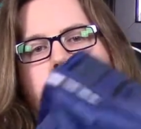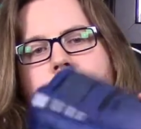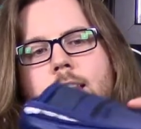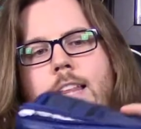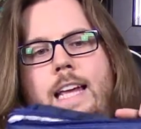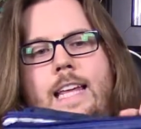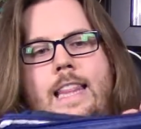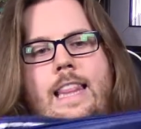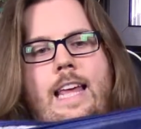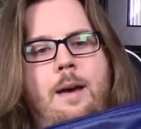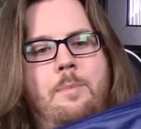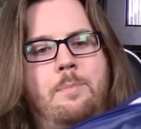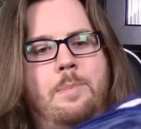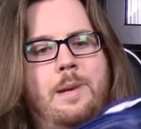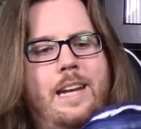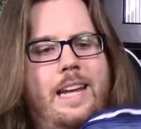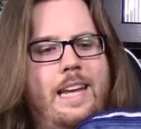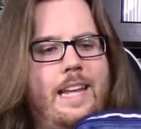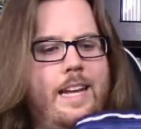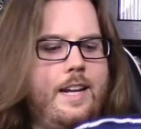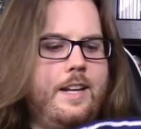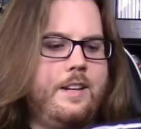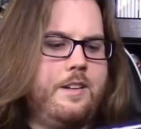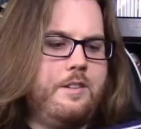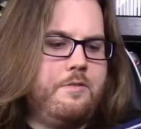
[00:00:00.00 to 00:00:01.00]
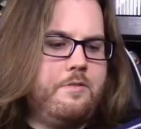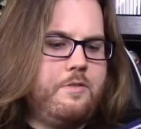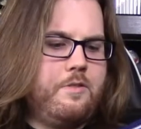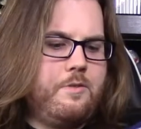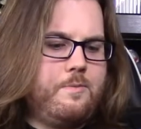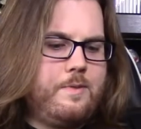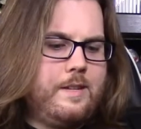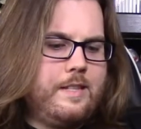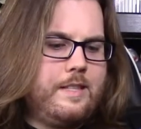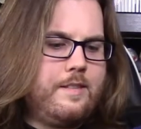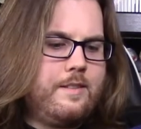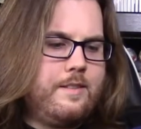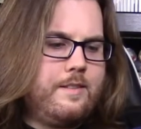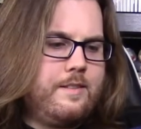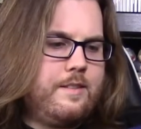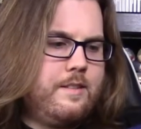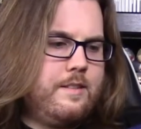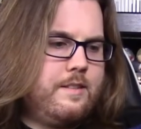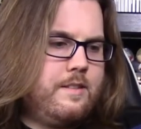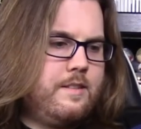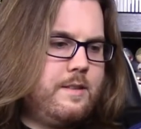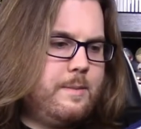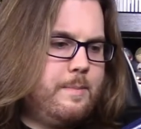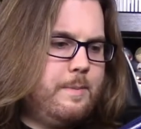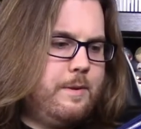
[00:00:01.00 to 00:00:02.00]
like that. But again, I don't know what this
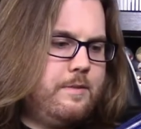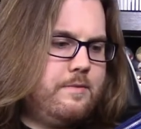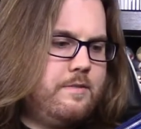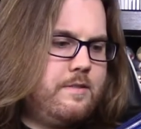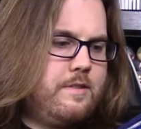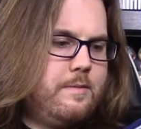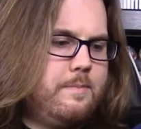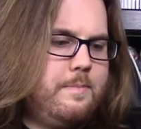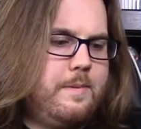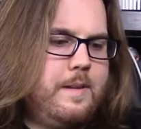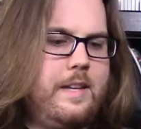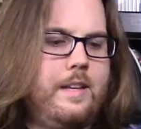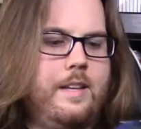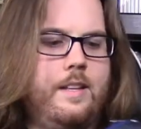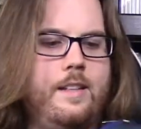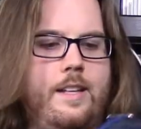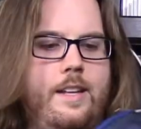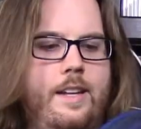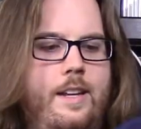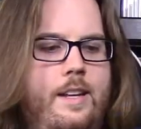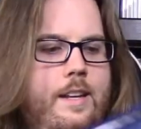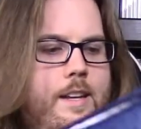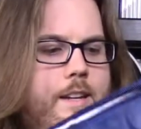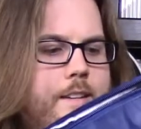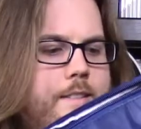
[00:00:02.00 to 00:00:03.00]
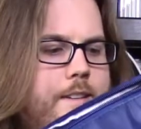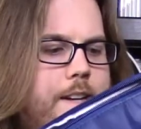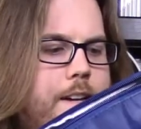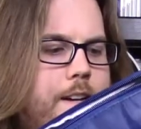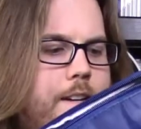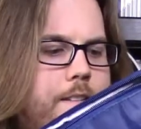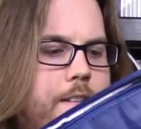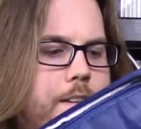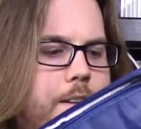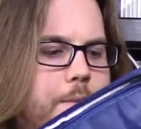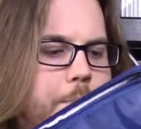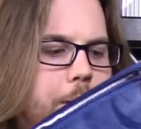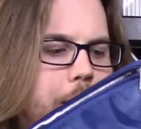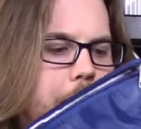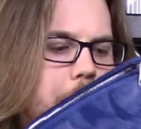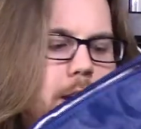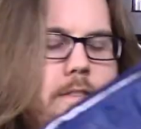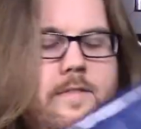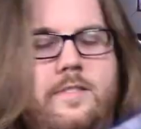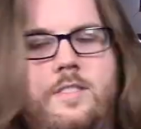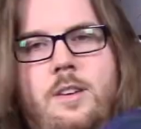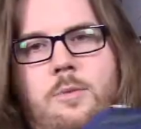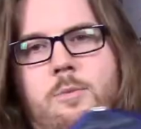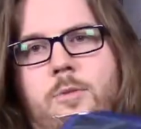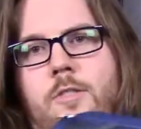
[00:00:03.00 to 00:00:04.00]
is supposed to be like exactly, but
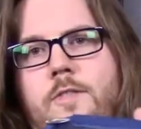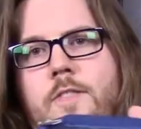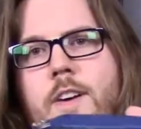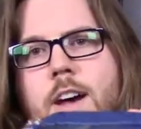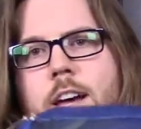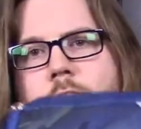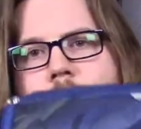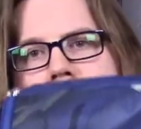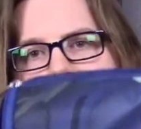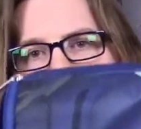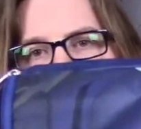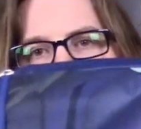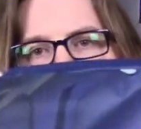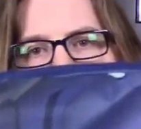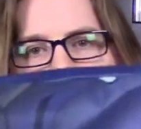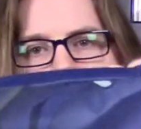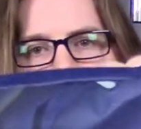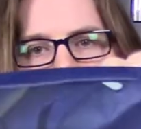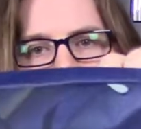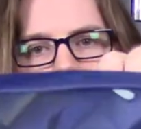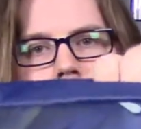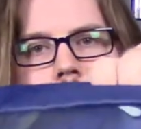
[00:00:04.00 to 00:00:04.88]
obviously we'll find out with the